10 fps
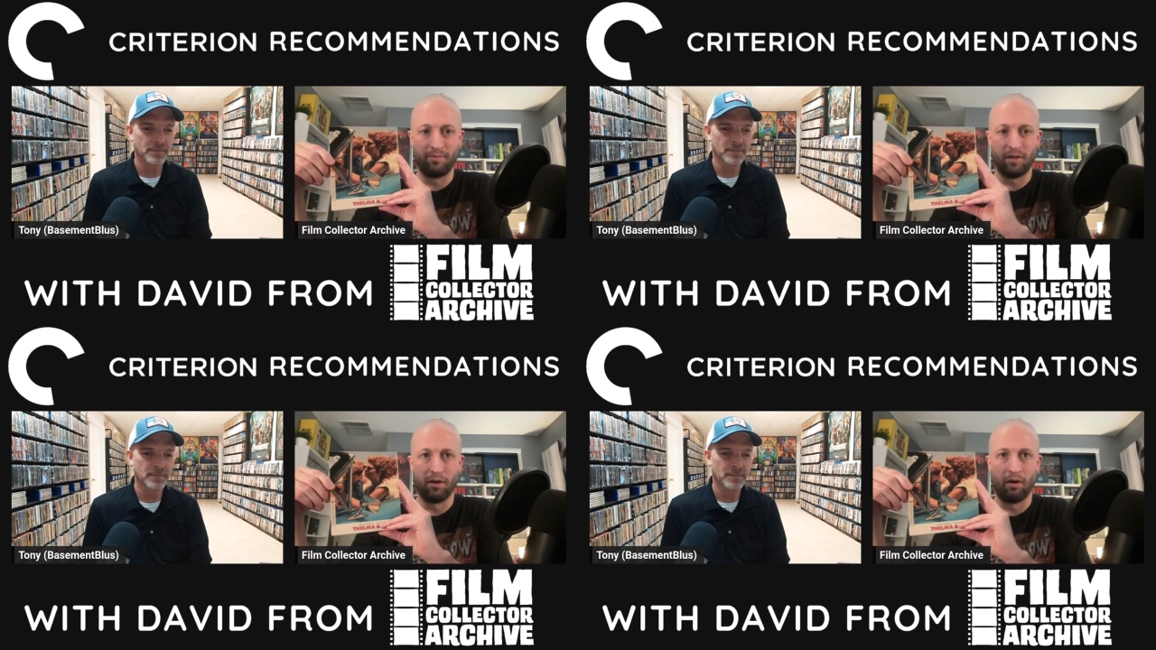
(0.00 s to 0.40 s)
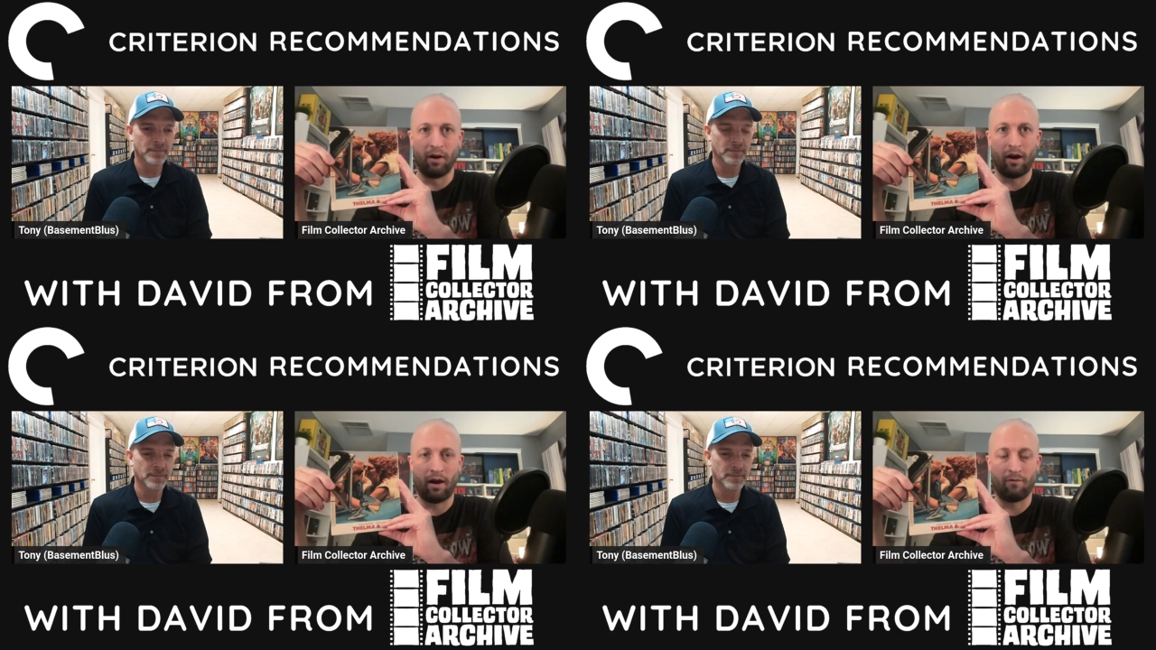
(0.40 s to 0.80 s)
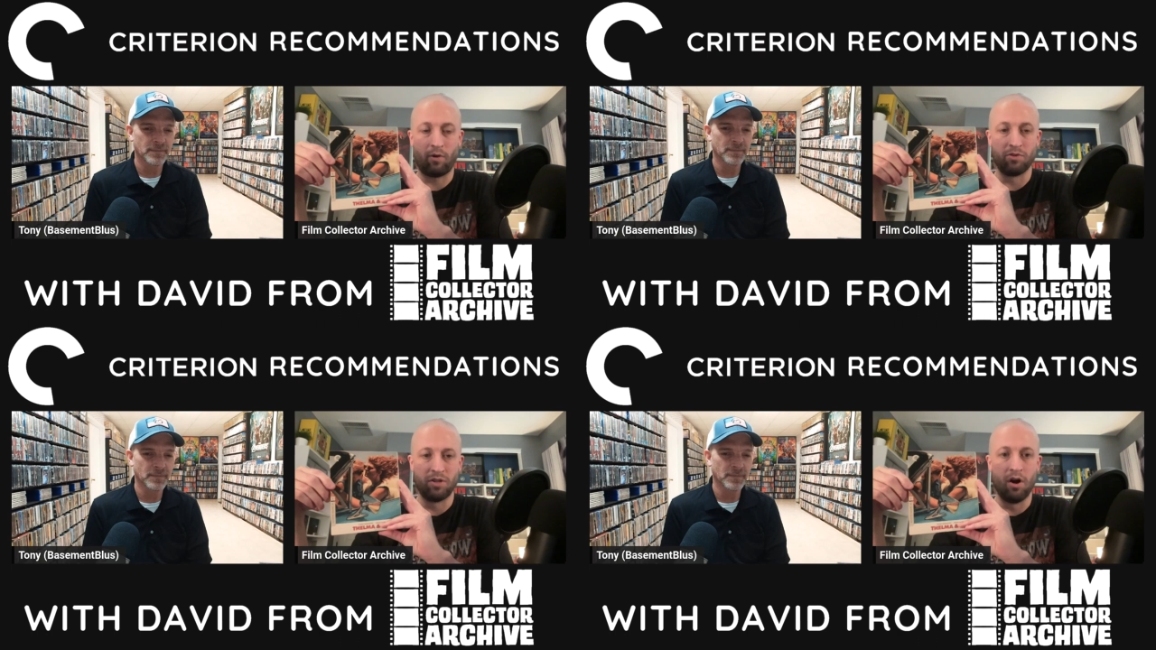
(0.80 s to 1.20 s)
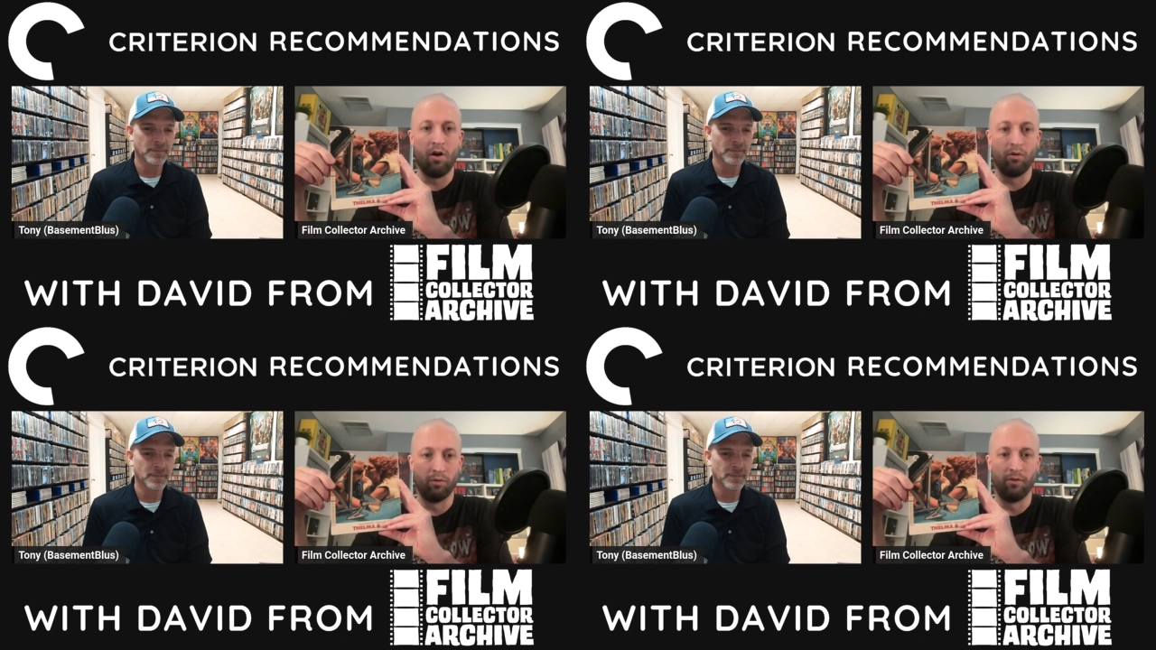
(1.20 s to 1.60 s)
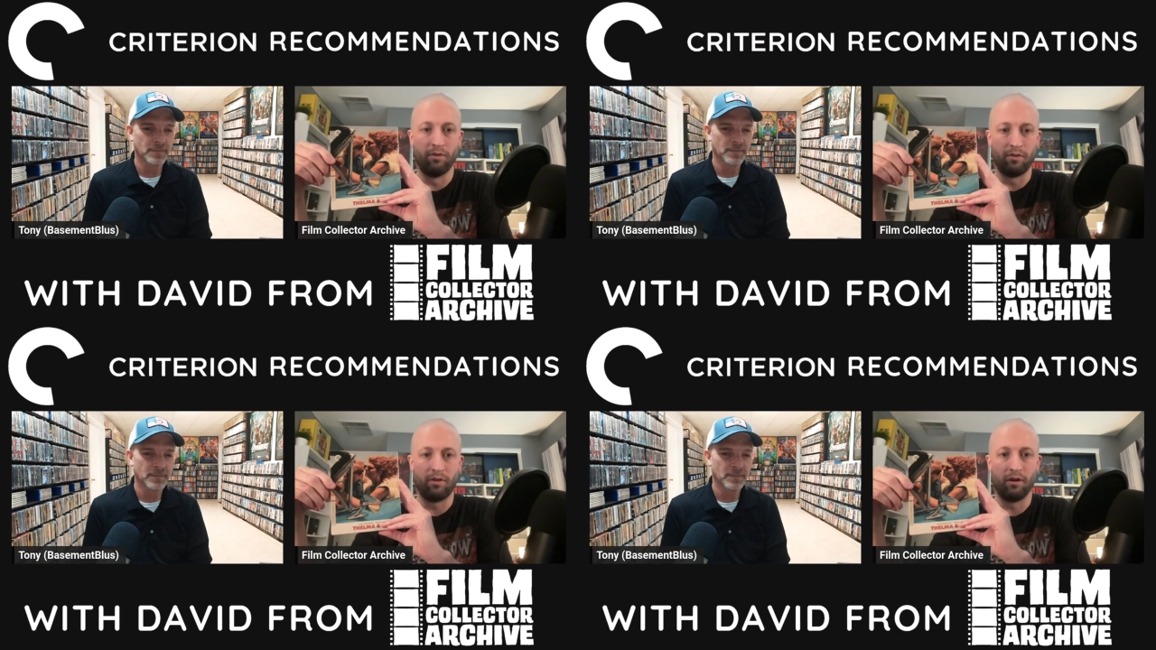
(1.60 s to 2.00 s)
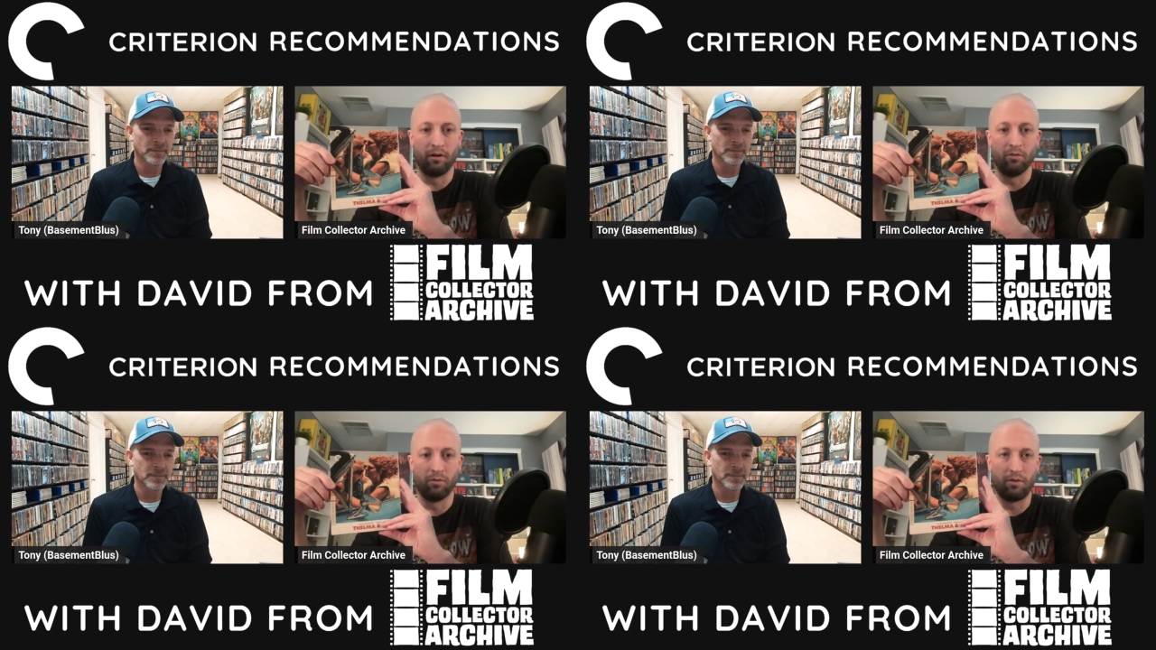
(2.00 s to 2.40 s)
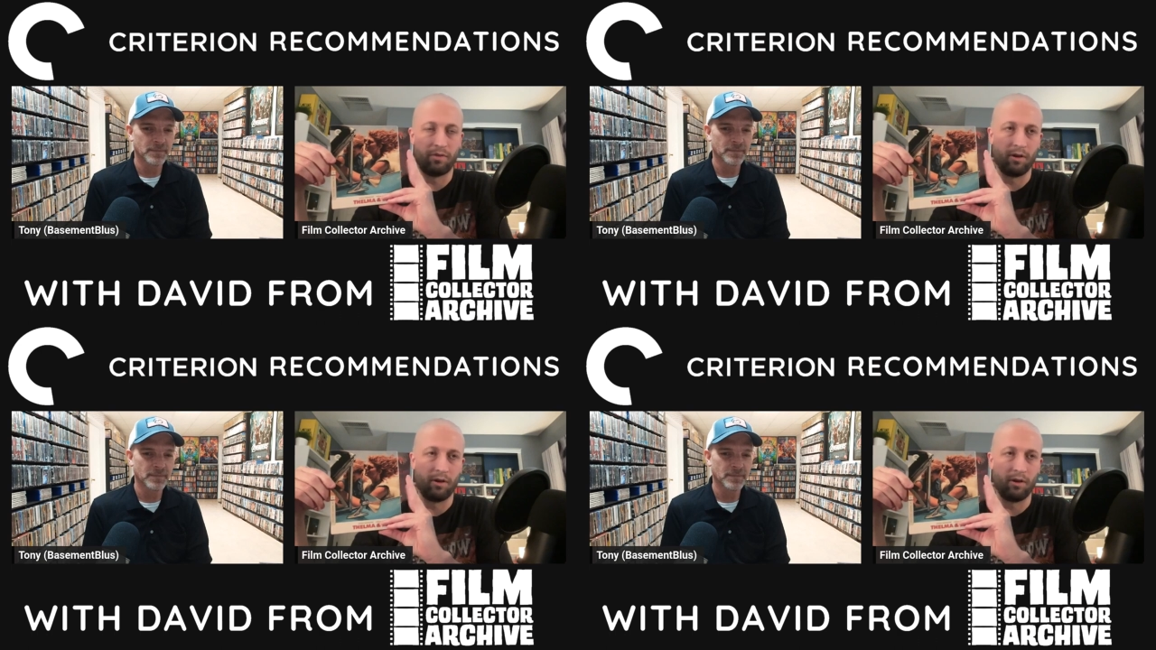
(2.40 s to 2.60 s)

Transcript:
Speaker 1: you know, I, I've always known, you know,